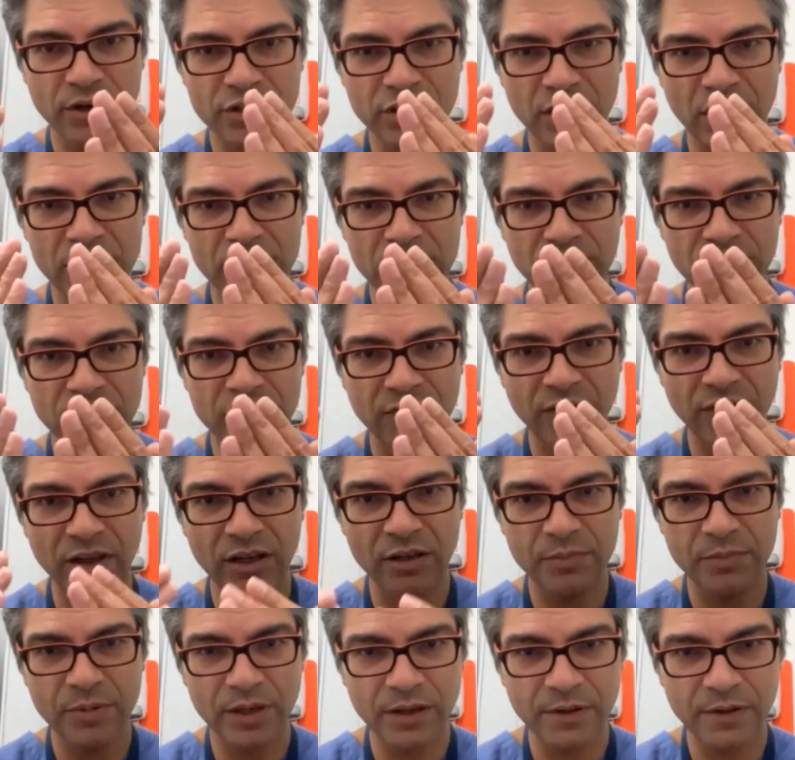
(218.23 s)
chance of
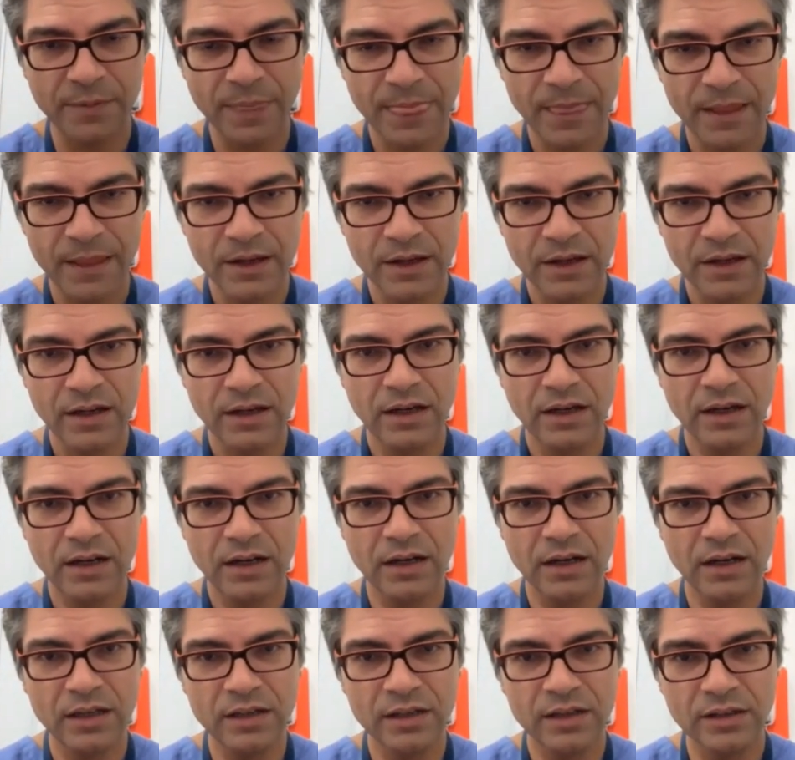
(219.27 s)
developing
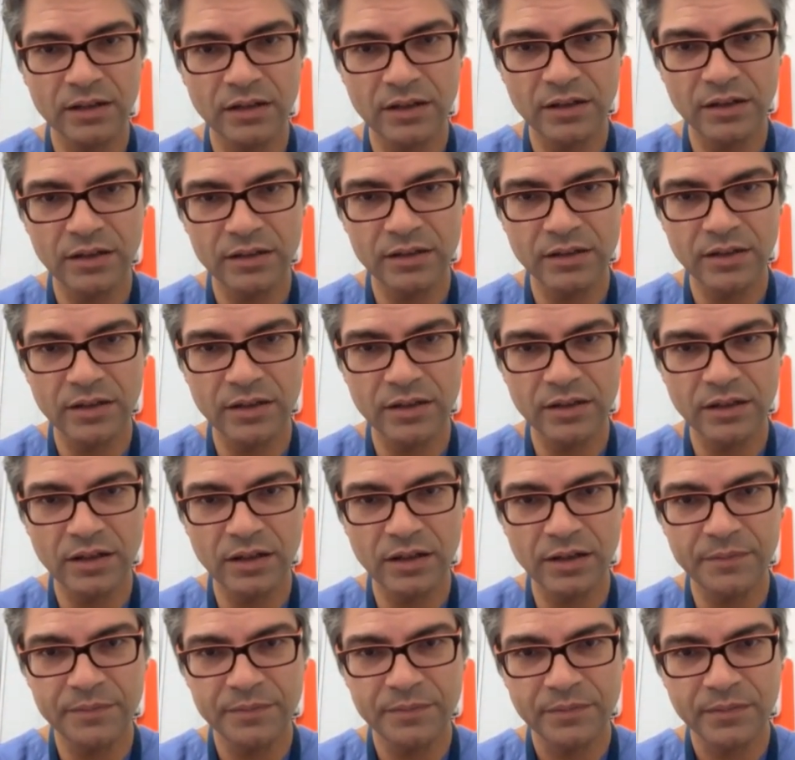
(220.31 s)

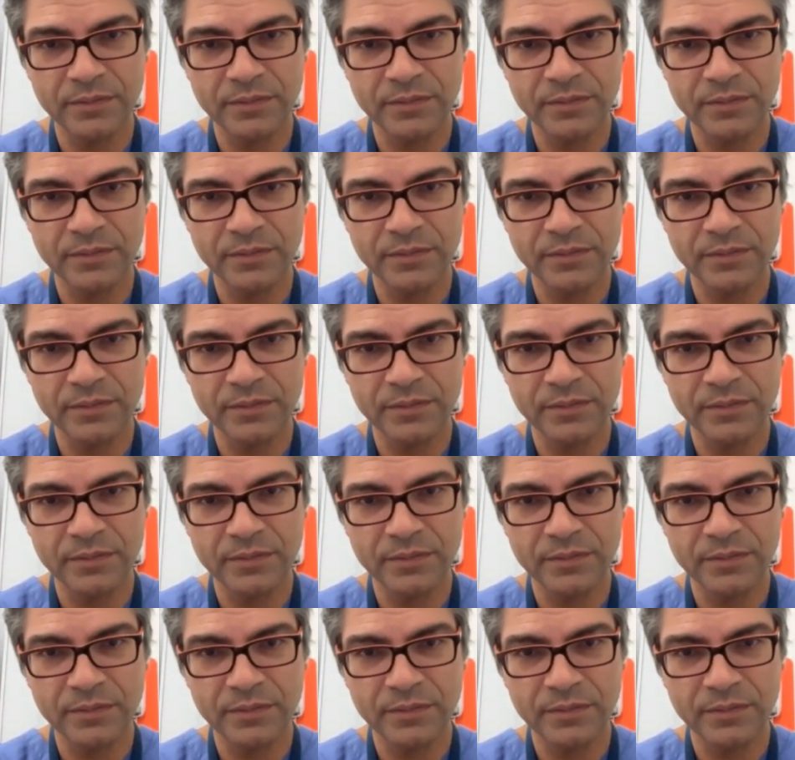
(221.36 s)
the